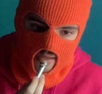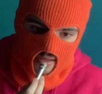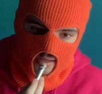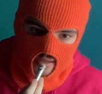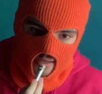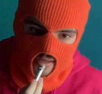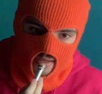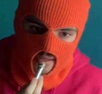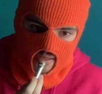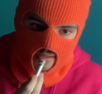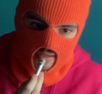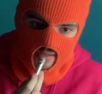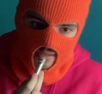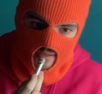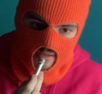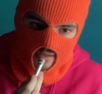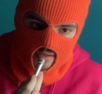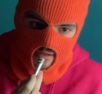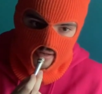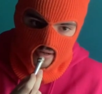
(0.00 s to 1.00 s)

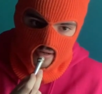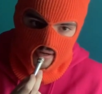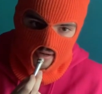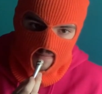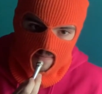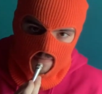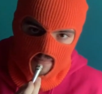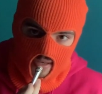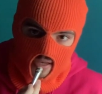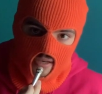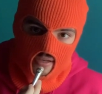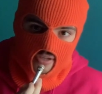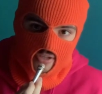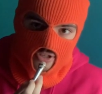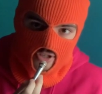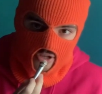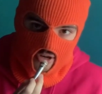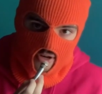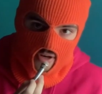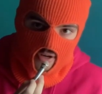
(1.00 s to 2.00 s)
is a big
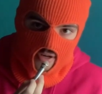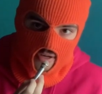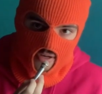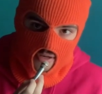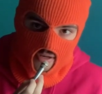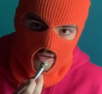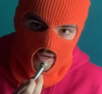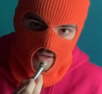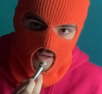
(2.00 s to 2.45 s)
chunk